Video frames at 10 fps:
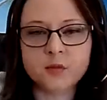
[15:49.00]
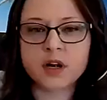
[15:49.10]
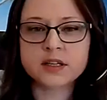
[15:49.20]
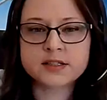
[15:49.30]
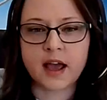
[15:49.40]

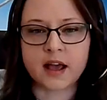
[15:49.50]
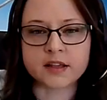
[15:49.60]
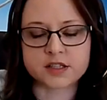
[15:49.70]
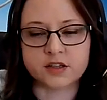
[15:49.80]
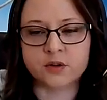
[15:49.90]
wanted to
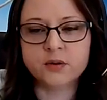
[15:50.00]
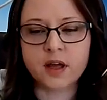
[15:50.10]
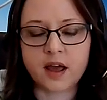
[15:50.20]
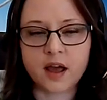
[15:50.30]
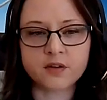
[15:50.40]
ask you,
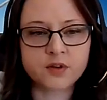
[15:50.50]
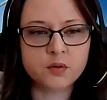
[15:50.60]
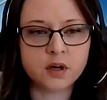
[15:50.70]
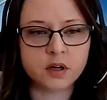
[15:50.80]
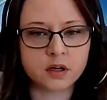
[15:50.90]
have
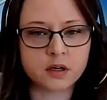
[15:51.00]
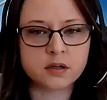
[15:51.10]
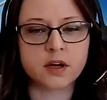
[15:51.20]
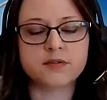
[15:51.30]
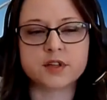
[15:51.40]
you
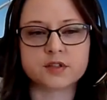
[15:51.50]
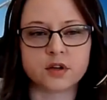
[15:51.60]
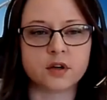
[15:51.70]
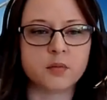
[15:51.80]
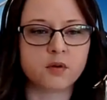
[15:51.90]
heard of the
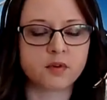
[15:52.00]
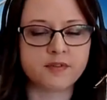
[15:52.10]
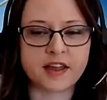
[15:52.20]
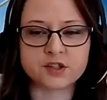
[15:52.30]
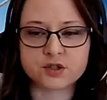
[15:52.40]
term
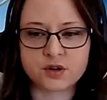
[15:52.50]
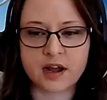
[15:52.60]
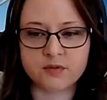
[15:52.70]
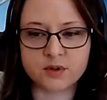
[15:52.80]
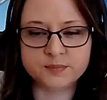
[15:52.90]
revenge
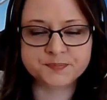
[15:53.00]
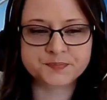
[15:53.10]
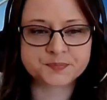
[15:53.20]
travel?